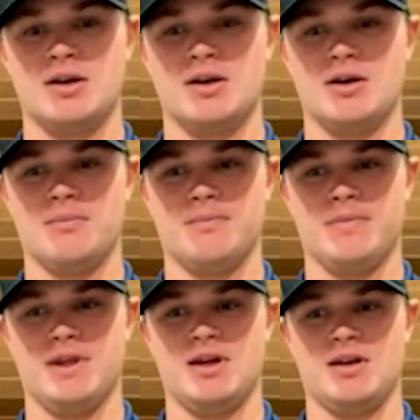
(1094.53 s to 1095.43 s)

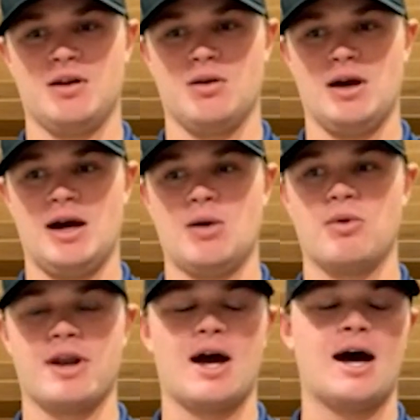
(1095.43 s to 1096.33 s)
And I
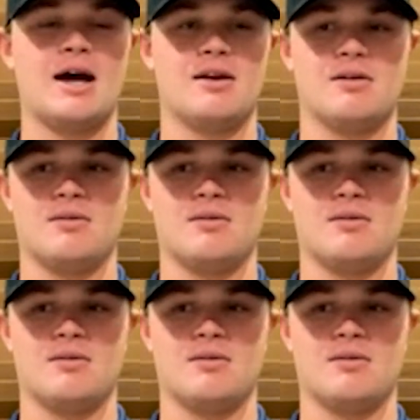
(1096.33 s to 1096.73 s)
would not